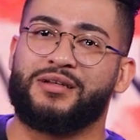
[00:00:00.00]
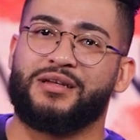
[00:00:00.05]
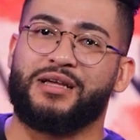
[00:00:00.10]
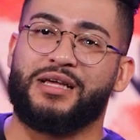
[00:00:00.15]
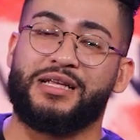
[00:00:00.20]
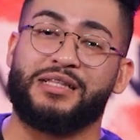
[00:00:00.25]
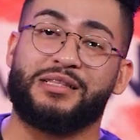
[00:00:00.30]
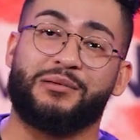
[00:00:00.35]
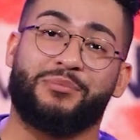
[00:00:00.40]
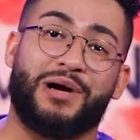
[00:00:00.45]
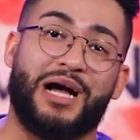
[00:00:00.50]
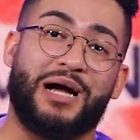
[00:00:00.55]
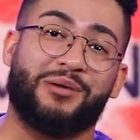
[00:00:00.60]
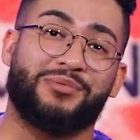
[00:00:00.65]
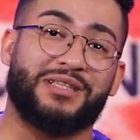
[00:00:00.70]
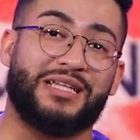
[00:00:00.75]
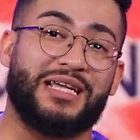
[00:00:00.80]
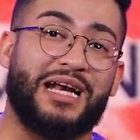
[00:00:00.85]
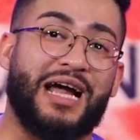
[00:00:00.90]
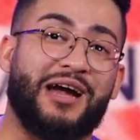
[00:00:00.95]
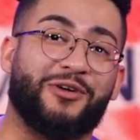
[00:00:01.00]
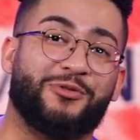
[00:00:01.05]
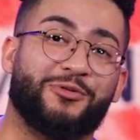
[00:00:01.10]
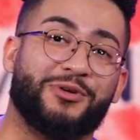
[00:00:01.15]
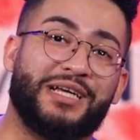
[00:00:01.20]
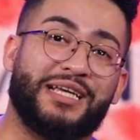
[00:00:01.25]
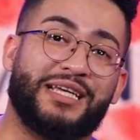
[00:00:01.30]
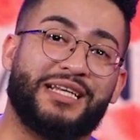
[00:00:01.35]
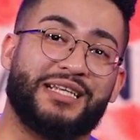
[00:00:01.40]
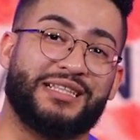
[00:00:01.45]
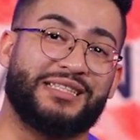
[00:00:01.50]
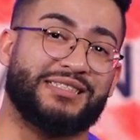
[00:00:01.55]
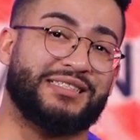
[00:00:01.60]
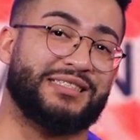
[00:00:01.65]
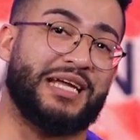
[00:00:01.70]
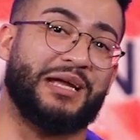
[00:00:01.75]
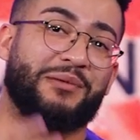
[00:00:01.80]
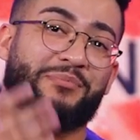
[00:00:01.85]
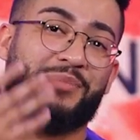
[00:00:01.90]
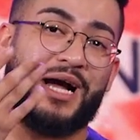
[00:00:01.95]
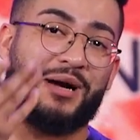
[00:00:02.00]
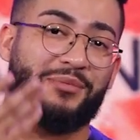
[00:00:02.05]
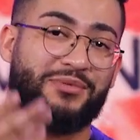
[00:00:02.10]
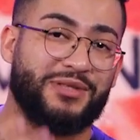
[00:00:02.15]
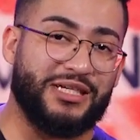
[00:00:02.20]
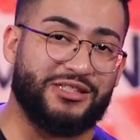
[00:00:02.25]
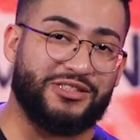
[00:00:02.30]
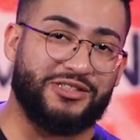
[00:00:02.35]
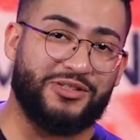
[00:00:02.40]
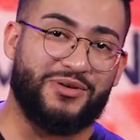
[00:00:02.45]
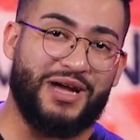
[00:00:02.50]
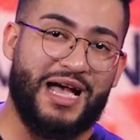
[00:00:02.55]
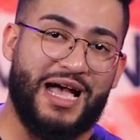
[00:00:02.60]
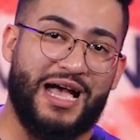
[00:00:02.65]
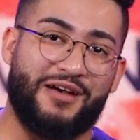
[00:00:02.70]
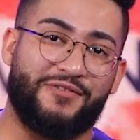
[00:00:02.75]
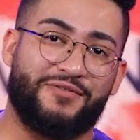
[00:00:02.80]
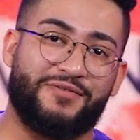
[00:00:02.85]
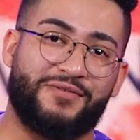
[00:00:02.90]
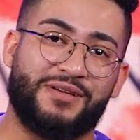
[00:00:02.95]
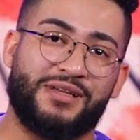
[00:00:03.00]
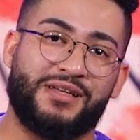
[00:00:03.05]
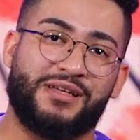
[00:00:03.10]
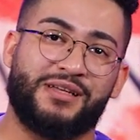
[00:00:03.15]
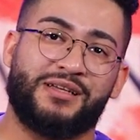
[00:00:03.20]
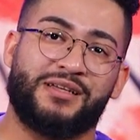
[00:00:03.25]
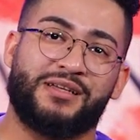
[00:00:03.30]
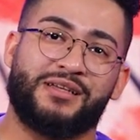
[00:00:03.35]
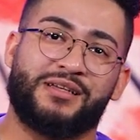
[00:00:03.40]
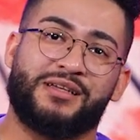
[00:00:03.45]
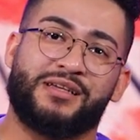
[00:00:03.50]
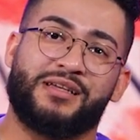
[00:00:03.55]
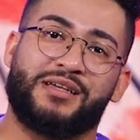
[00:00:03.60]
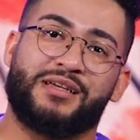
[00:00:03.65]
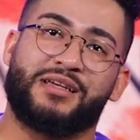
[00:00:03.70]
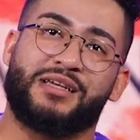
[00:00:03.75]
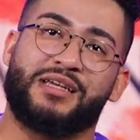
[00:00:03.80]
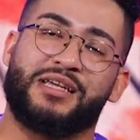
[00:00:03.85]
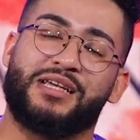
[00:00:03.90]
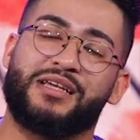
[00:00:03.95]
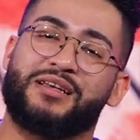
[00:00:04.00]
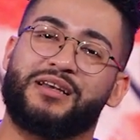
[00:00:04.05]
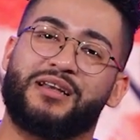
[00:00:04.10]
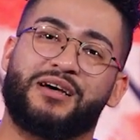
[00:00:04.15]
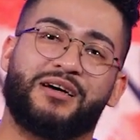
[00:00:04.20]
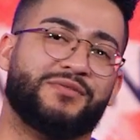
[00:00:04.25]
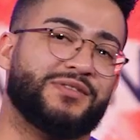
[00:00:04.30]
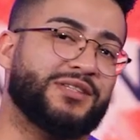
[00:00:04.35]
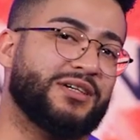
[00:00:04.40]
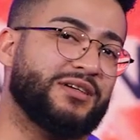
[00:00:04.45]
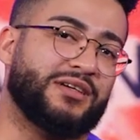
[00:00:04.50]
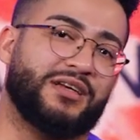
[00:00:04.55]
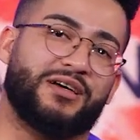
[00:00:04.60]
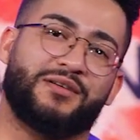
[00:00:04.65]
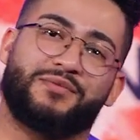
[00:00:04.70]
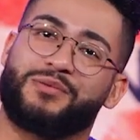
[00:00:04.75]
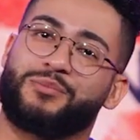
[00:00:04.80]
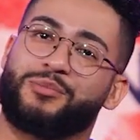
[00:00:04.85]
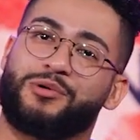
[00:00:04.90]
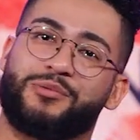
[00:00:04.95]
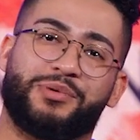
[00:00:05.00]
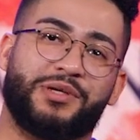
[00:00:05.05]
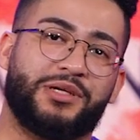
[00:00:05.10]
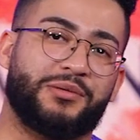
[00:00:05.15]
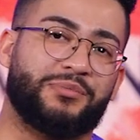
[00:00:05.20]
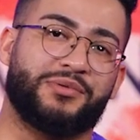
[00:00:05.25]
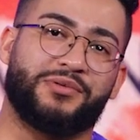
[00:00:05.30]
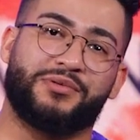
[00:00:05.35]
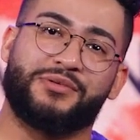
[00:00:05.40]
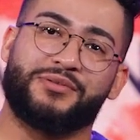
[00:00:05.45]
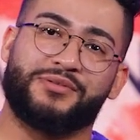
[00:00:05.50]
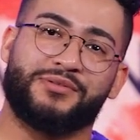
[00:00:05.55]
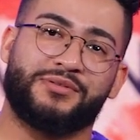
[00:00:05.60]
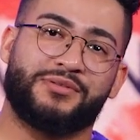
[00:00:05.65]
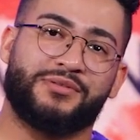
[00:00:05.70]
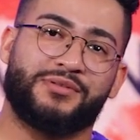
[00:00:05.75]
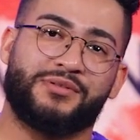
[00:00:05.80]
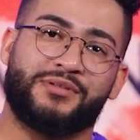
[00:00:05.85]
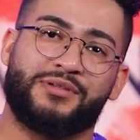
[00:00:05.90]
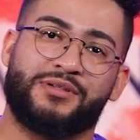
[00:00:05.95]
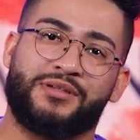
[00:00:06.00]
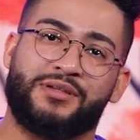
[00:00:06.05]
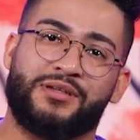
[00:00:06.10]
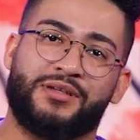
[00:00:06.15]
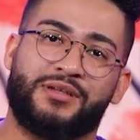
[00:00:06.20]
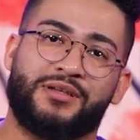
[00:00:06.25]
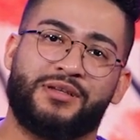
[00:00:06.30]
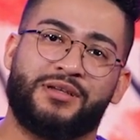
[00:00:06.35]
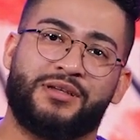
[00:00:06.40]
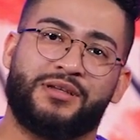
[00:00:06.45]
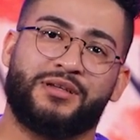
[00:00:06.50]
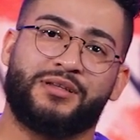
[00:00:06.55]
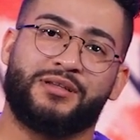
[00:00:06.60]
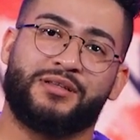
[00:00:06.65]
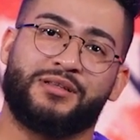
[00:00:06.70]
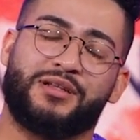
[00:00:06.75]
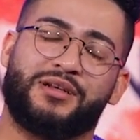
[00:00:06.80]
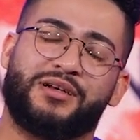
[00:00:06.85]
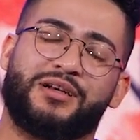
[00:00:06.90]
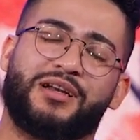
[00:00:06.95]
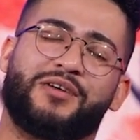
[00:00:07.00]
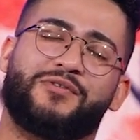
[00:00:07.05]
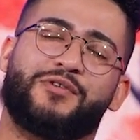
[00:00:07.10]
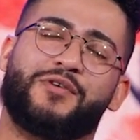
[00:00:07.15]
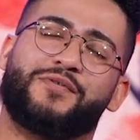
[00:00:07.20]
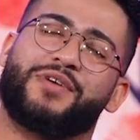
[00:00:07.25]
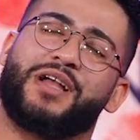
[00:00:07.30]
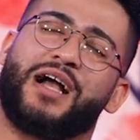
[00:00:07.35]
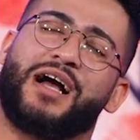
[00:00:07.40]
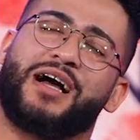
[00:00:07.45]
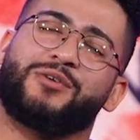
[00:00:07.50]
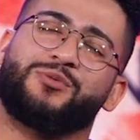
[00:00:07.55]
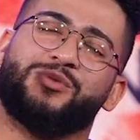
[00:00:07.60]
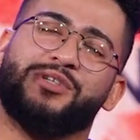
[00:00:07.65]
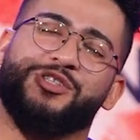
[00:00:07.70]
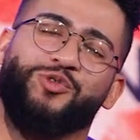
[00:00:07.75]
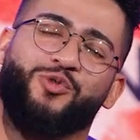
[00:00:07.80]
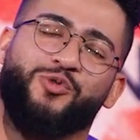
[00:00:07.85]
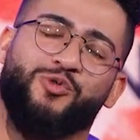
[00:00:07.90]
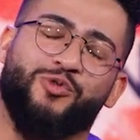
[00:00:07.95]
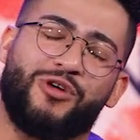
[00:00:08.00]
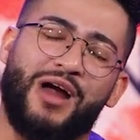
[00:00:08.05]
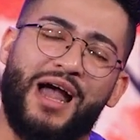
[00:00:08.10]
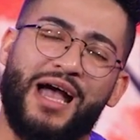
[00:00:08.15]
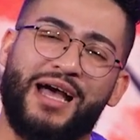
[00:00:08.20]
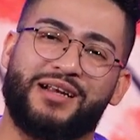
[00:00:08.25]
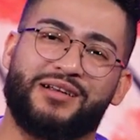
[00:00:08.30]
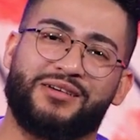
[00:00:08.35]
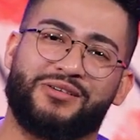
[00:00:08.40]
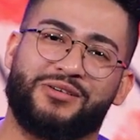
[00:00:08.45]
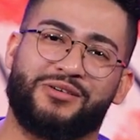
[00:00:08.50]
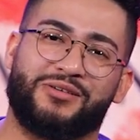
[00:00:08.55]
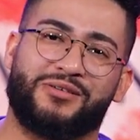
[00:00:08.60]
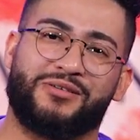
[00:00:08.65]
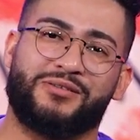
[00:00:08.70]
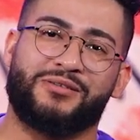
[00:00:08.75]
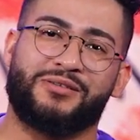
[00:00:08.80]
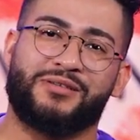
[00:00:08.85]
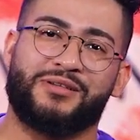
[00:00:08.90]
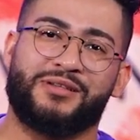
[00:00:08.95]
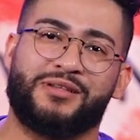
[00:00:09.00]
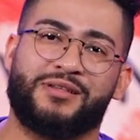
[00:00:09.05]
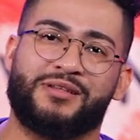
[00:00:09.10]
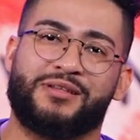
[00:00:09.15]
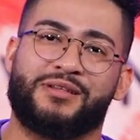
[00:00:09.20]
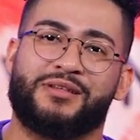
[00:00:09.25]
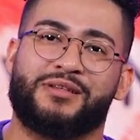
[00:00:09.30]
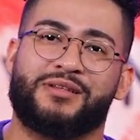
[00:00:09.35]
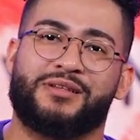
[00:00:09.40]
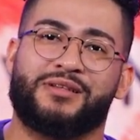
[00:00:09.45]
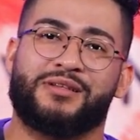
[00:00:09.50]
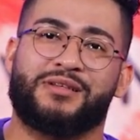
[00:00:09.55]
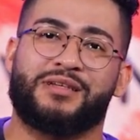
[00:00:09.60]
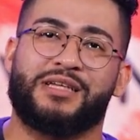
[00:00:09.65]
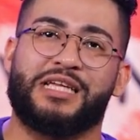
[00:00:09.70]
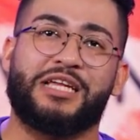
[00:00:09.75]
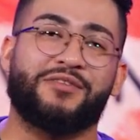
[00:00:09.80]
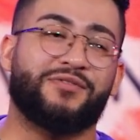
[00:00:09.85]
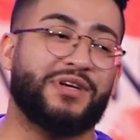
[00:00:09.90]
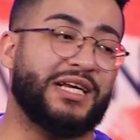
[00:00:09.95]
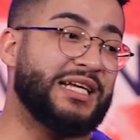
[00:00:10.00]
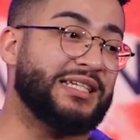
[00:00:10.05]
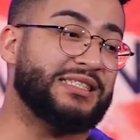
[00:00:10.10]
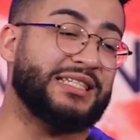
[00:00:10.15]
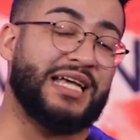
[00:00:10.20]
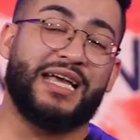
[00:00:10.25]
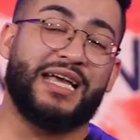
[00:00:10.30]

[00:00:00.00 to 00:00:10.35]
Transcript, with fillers: And in the Bible that I read, in the same Bible that you have, he loved unlovable people. The love of God was radical. Even his